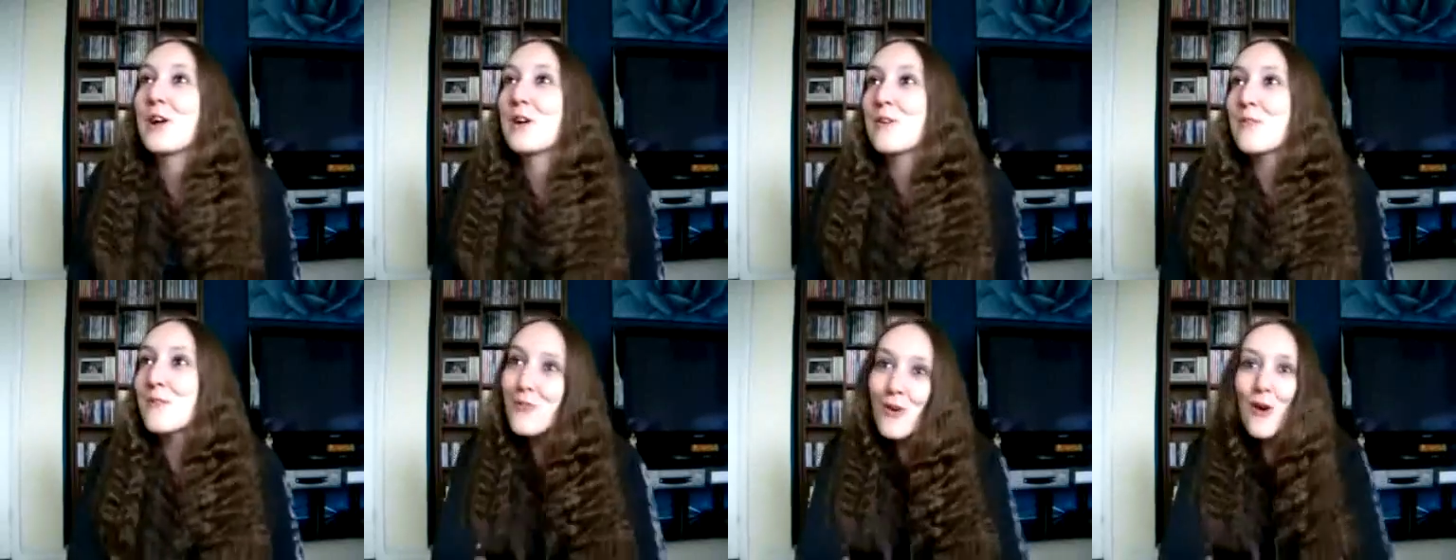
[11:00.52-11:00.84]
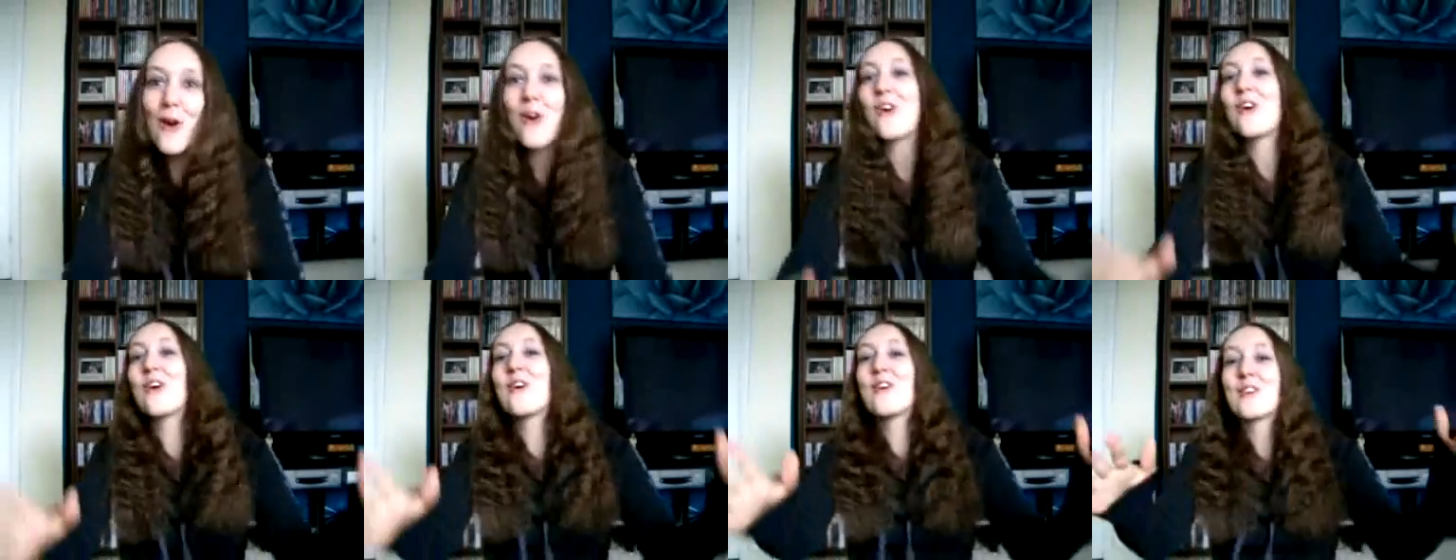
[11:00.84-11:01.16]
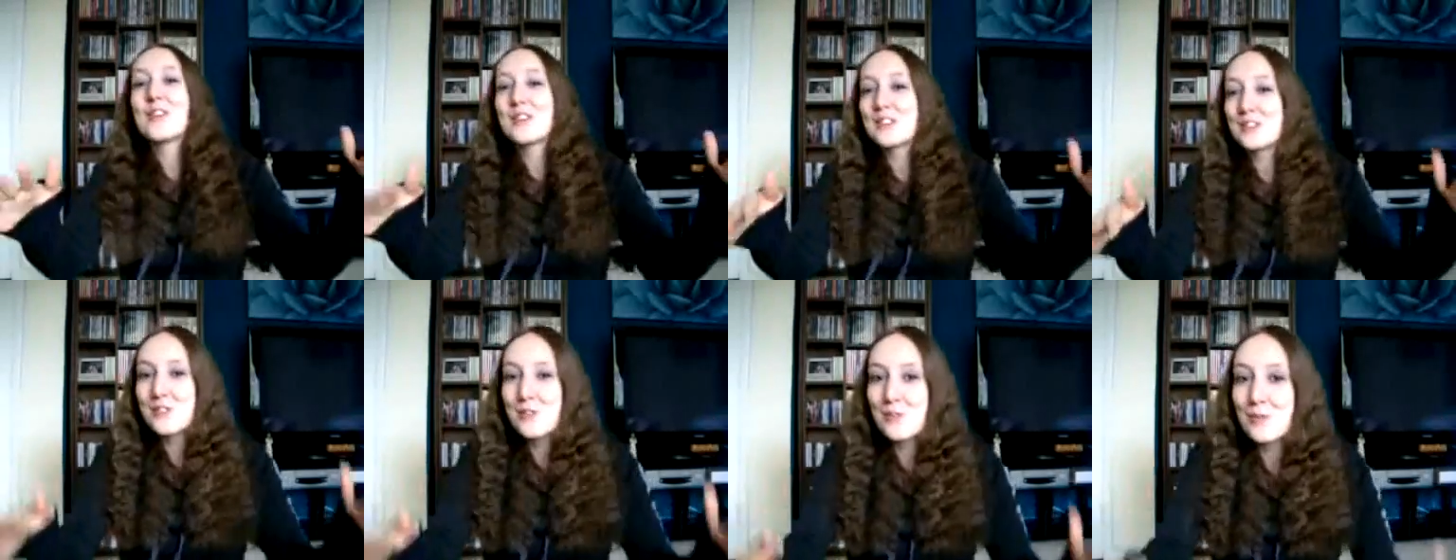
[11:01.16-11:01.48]
kind of like,
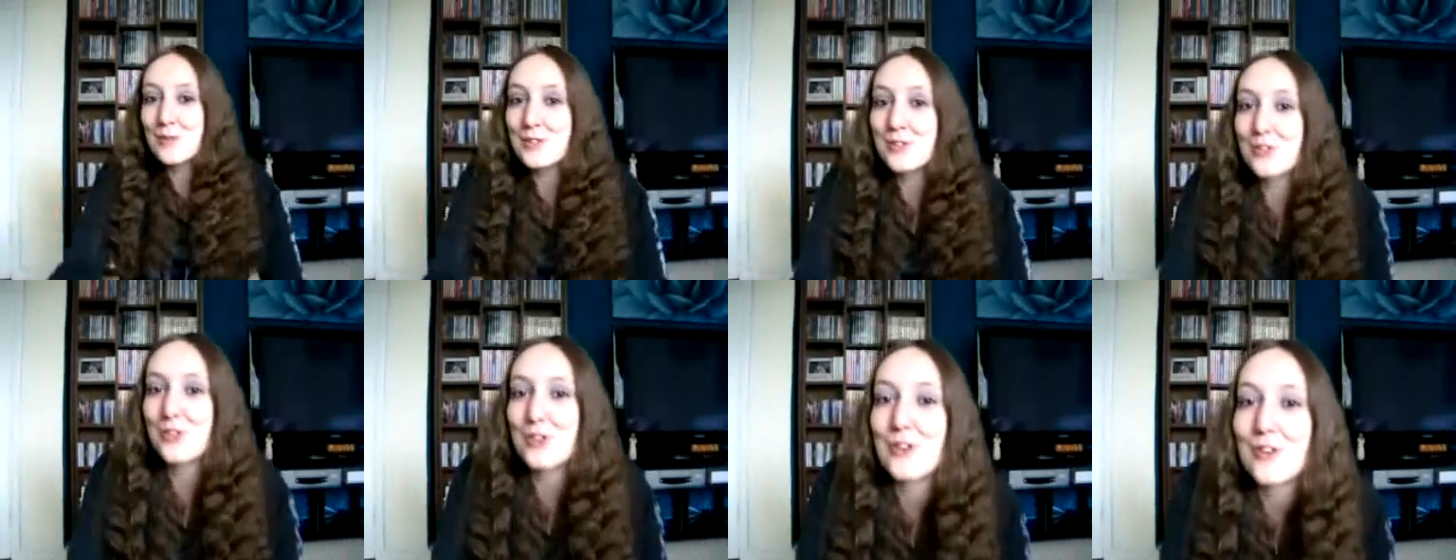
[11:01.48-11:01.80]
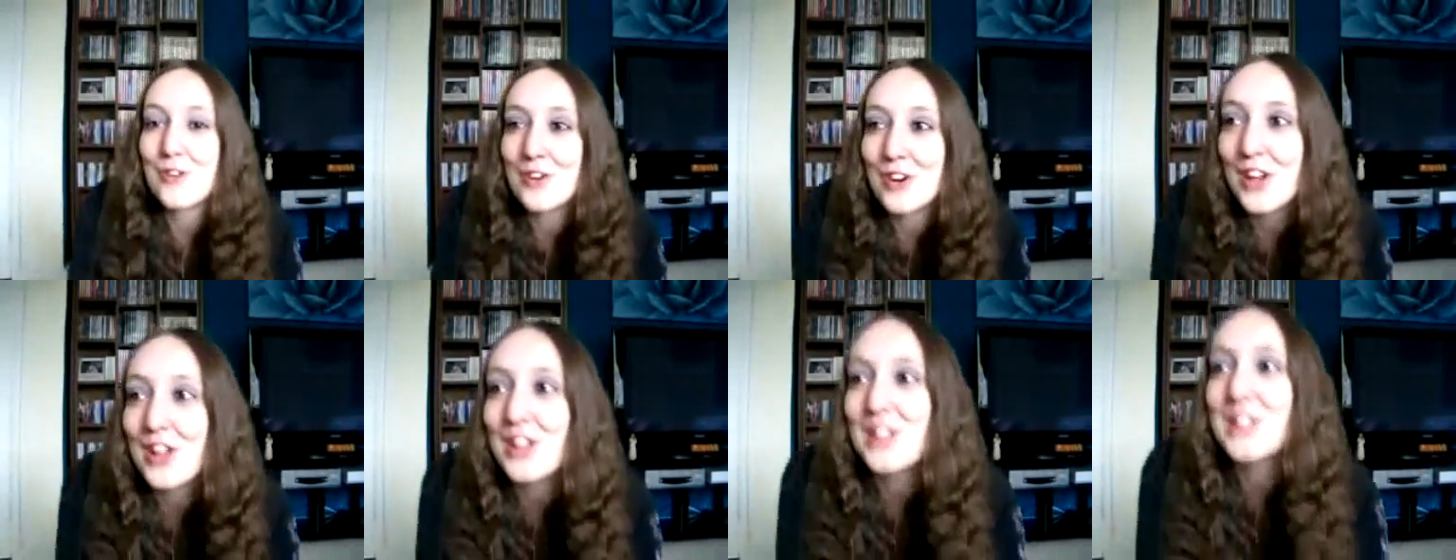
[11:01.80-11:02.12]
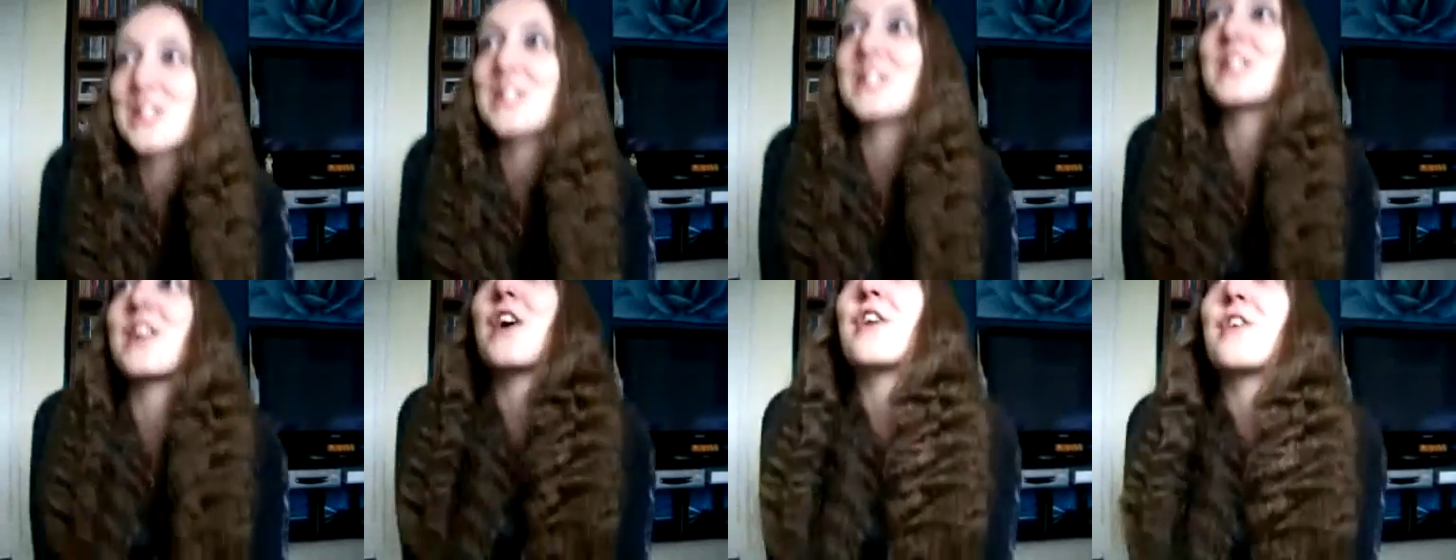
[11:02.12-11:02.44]
whoa, because normally John
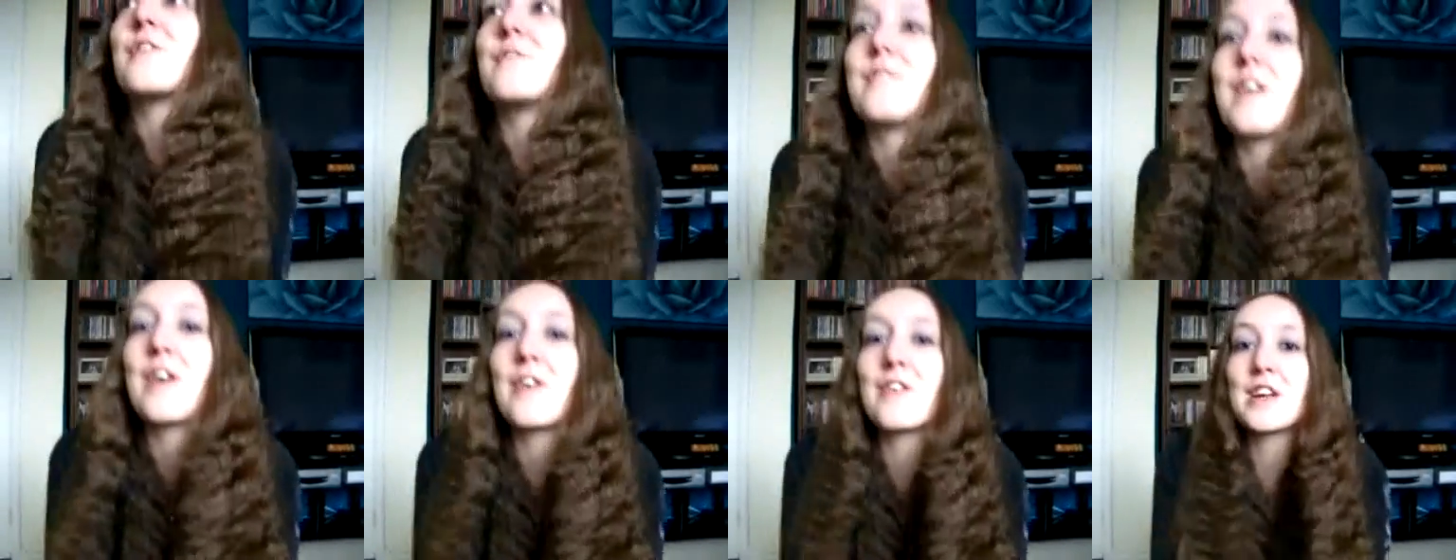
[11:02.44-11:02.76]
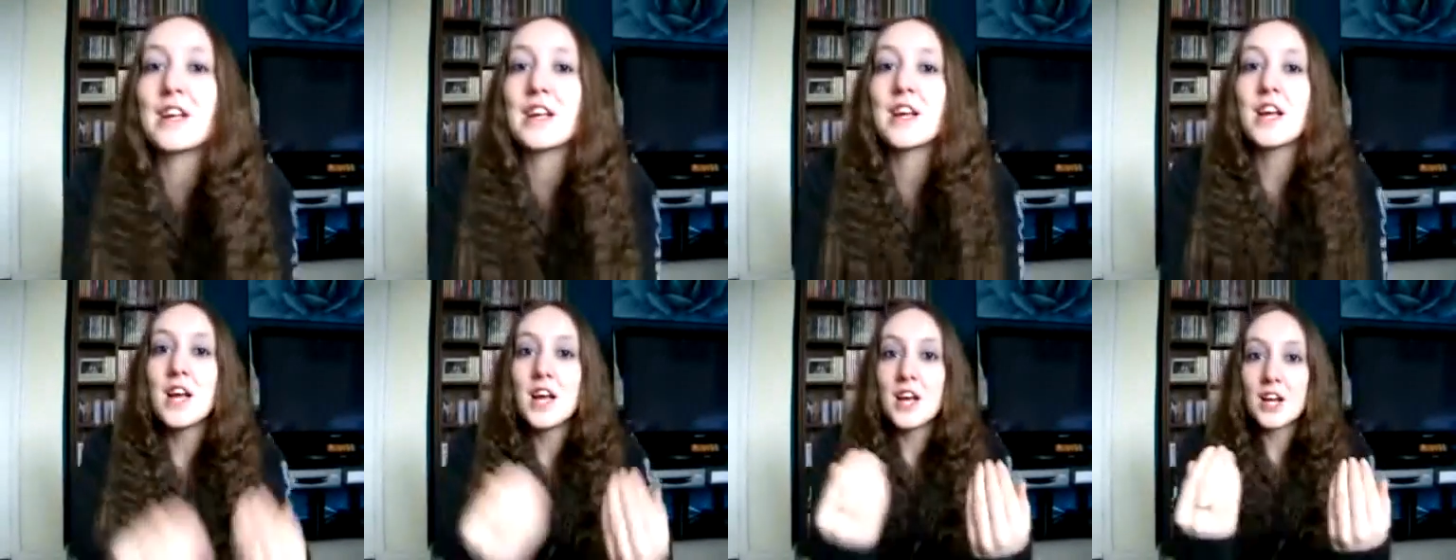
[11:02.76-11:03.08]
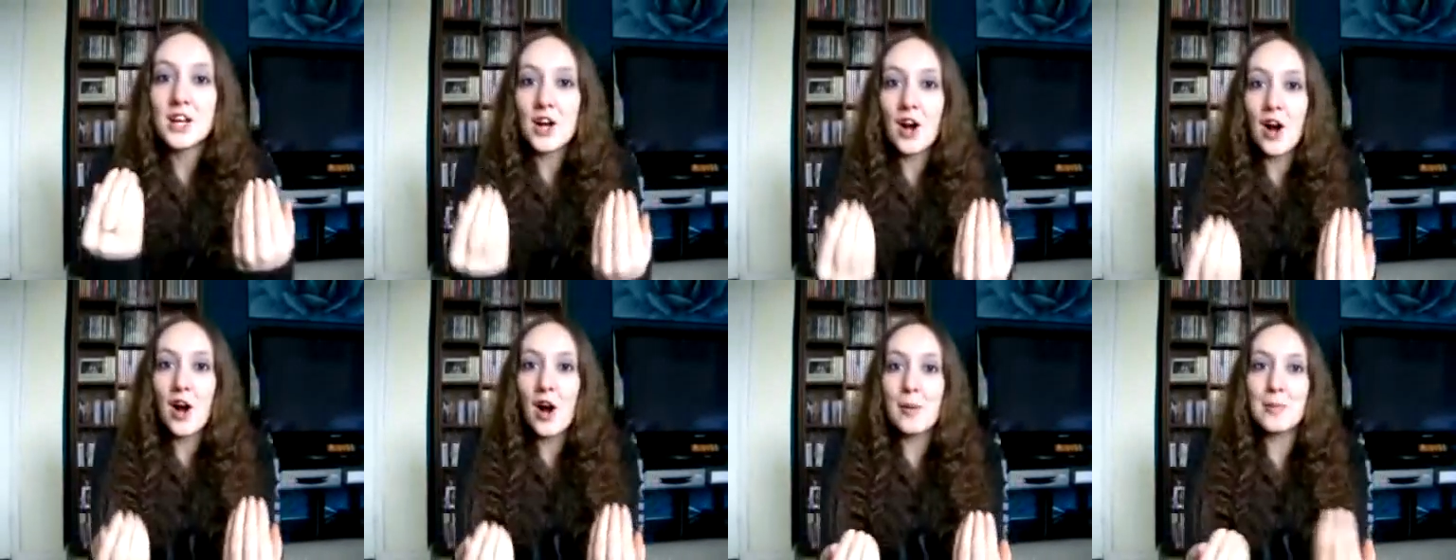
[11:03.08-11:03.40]
Laurinaitis is kind of very
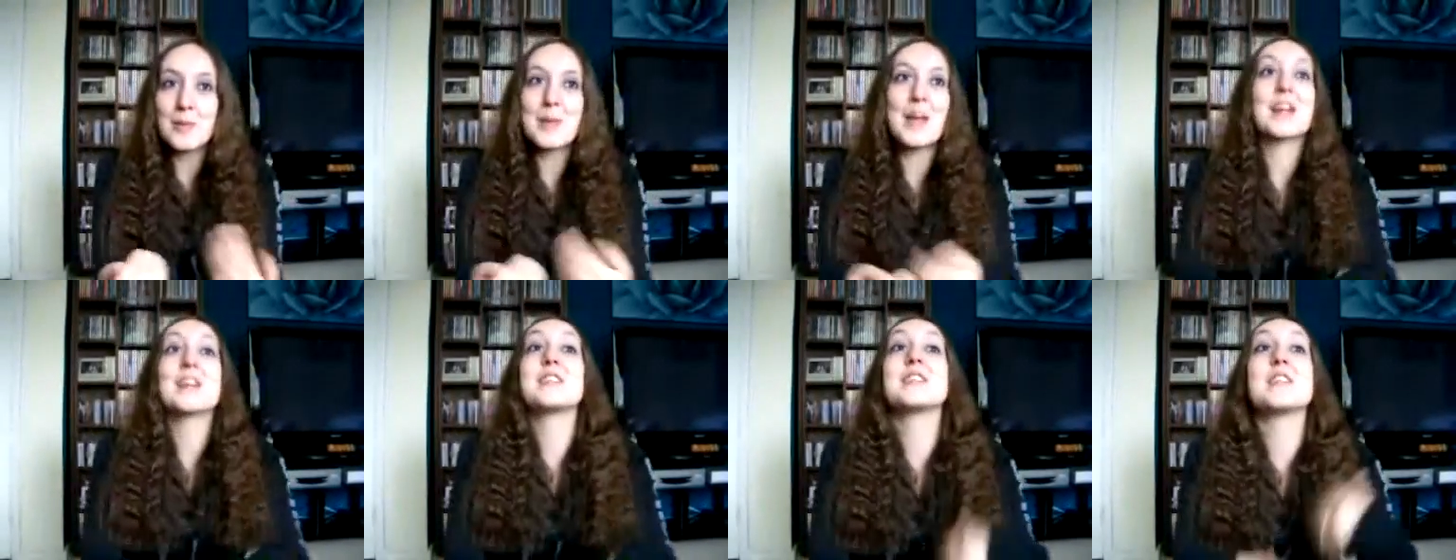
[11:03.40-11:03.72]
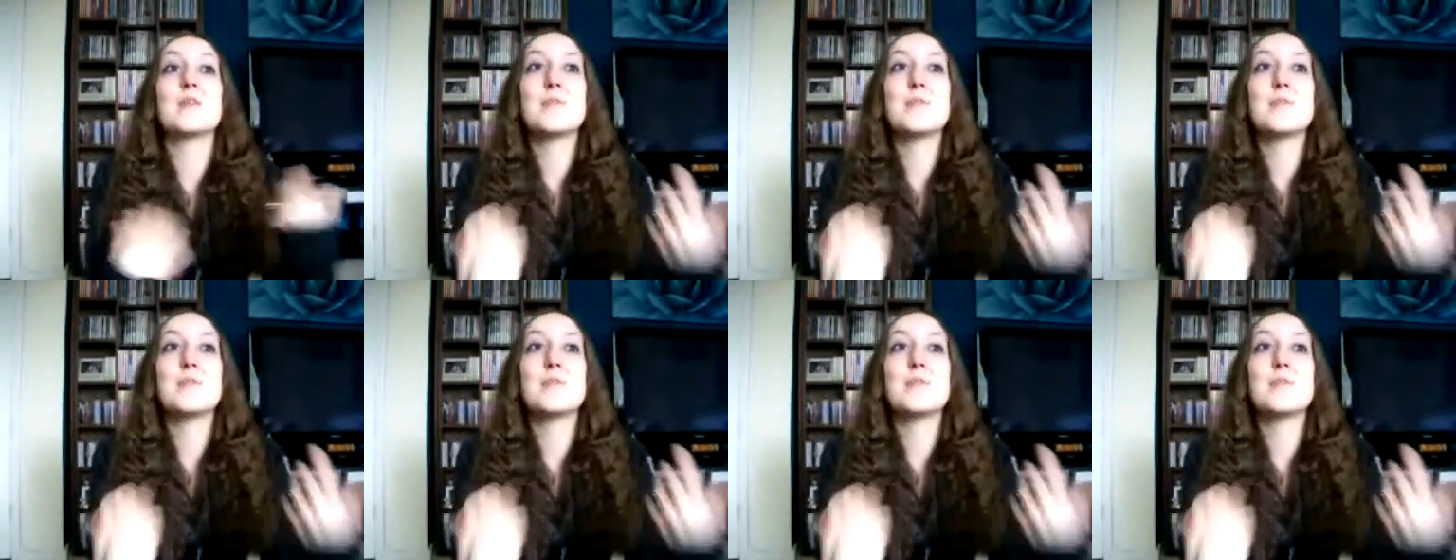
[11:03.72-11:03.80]
calm.